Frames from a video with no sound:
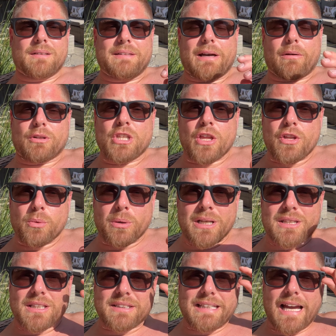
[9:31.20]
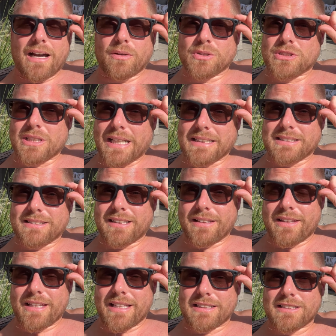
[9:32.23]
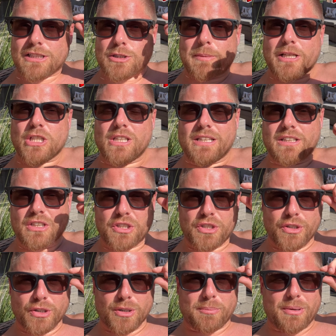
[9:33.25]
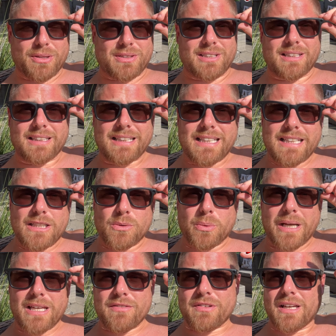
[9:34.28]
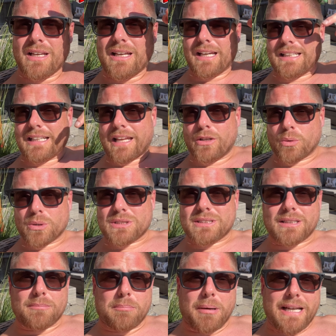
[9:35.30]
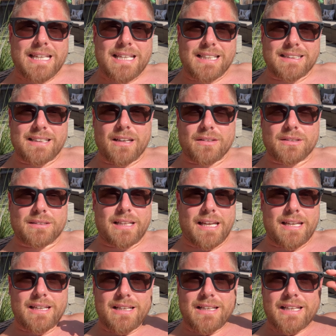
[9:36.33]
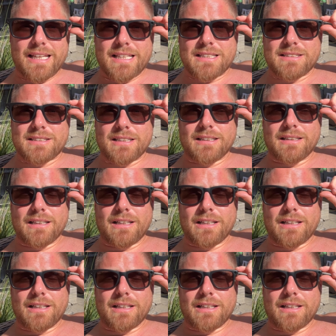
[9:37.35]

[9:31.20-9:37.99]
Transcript: Now, another one of the downsides to this, especially in Europe with the heat wave, and I noticed it biking the other day, is